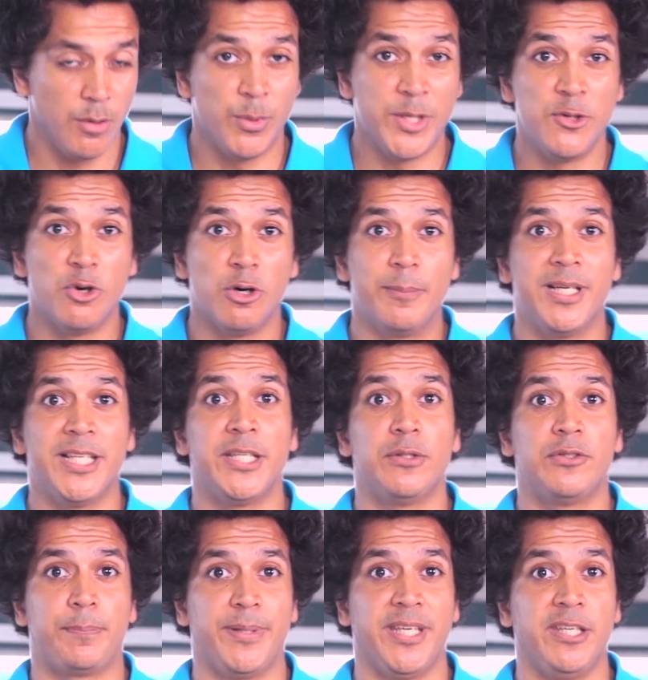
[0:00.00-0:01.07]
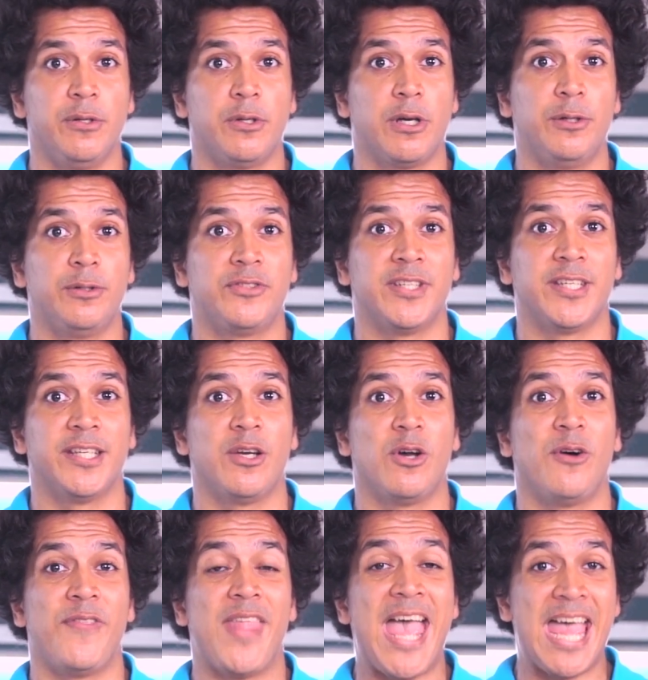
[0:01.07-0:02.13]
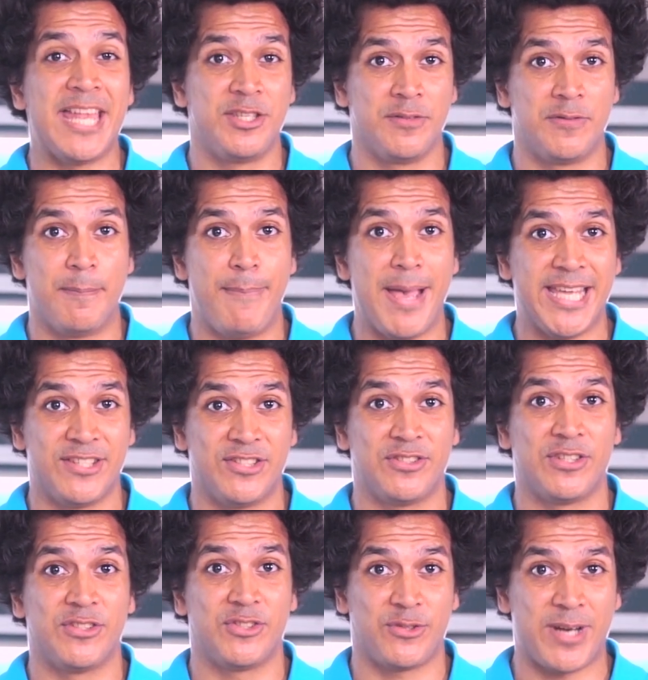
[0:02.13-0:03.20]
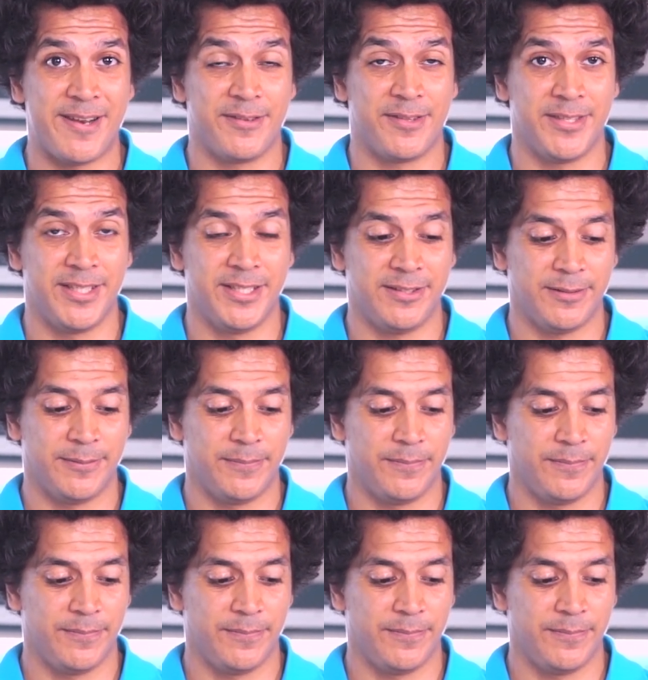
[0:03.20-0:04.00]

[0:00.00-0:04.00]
We normally use PU coating on the edge of a base to strengthen it.